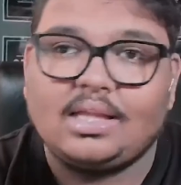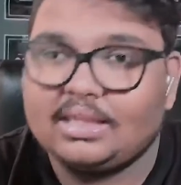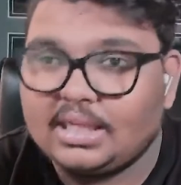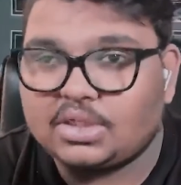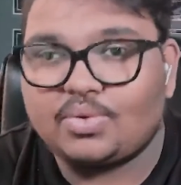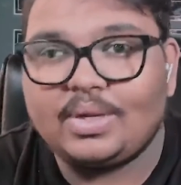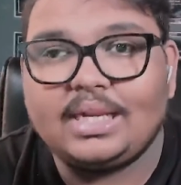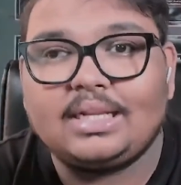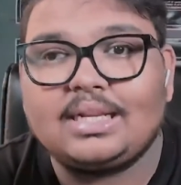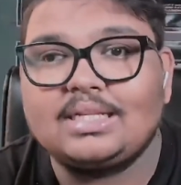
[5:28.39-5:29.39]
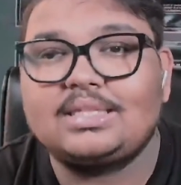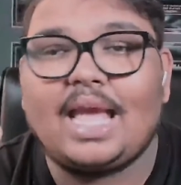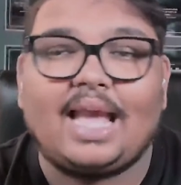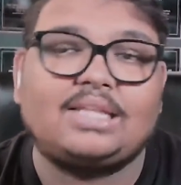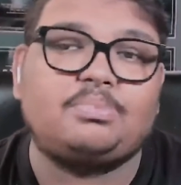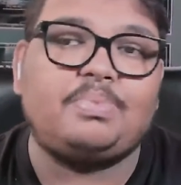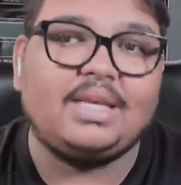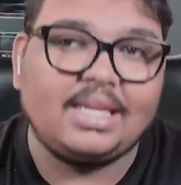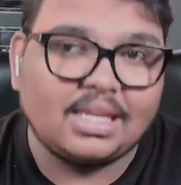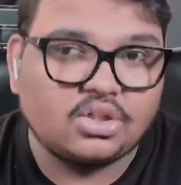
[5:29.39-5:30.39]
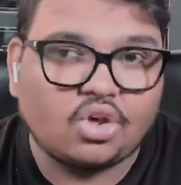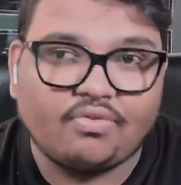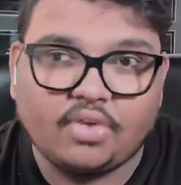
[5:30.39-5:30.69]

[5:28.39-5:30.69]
This will increase the experience of